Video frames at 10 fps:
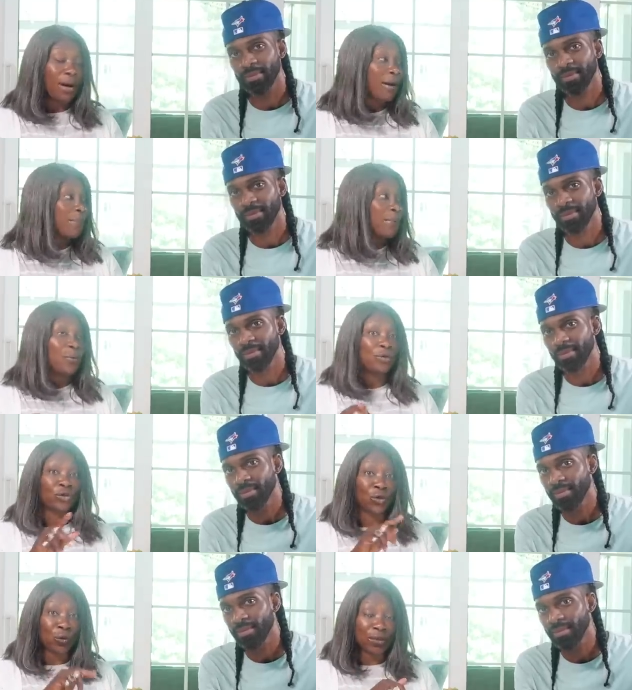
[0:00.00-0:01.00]
Speaker 1: about
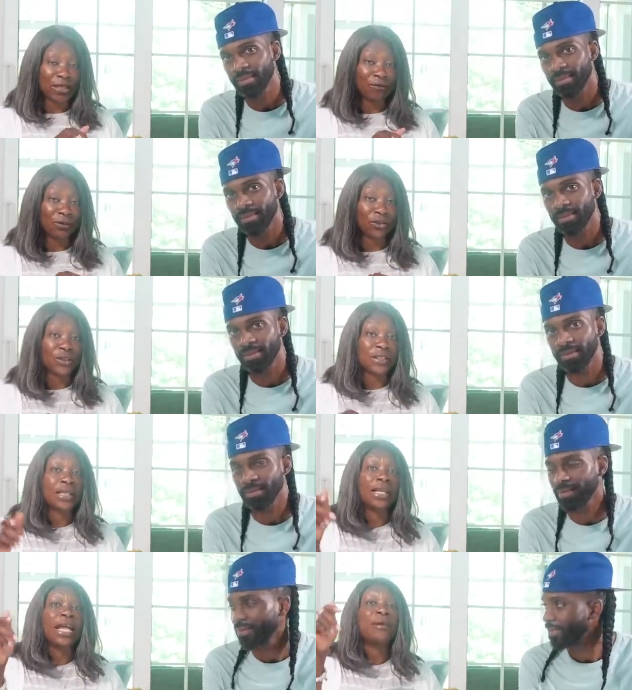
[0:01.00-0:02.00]
Joseph, just
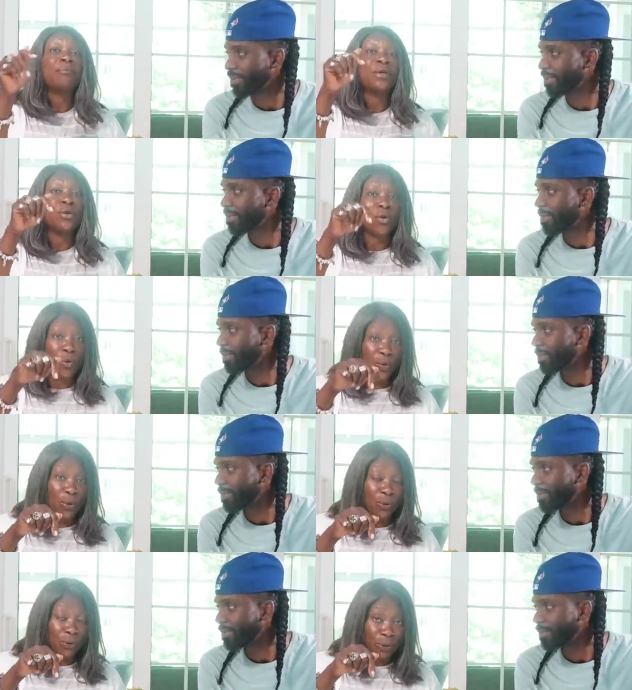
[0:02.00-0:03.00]
let me
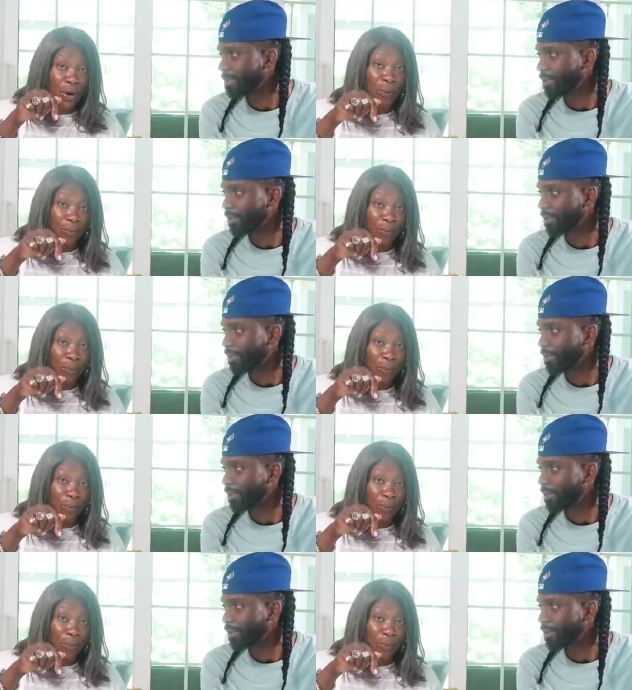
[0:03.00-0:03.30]
know down